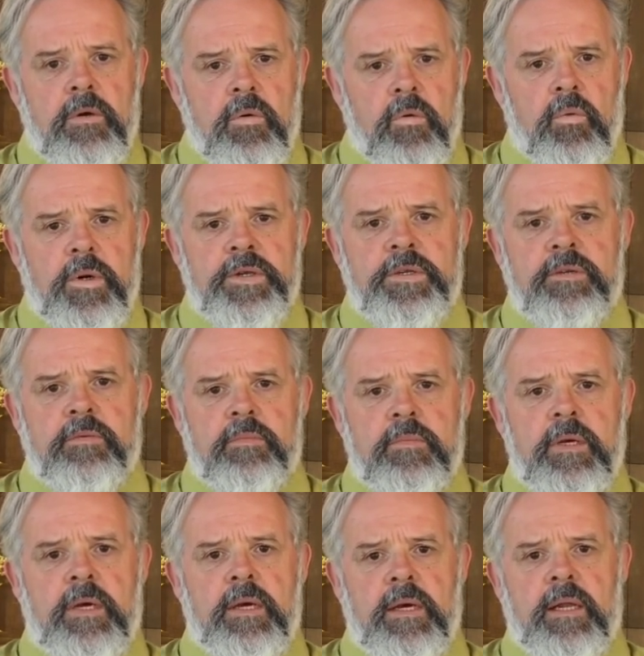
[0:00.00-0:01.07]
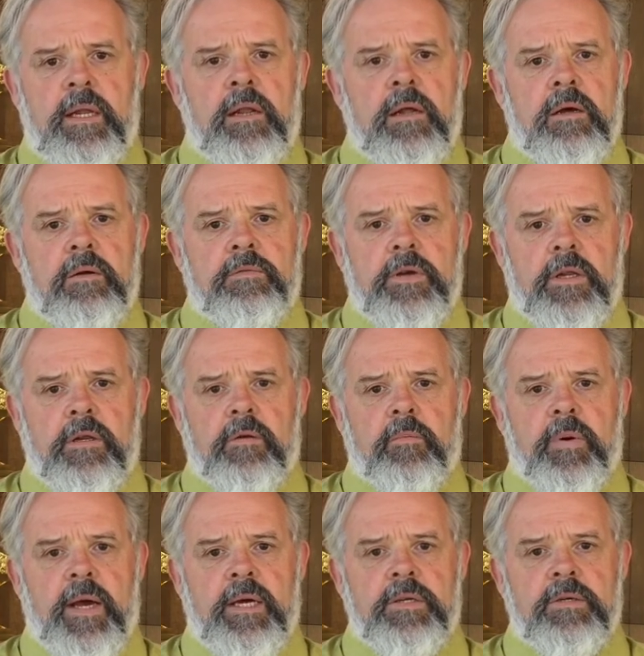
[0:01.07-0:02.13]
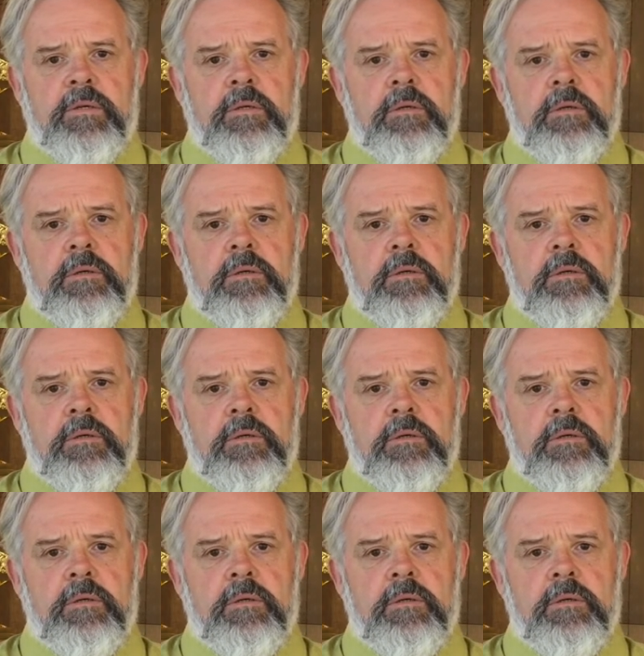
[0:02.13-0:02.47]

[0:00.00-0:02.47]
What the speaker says: wisdom and love and compassion.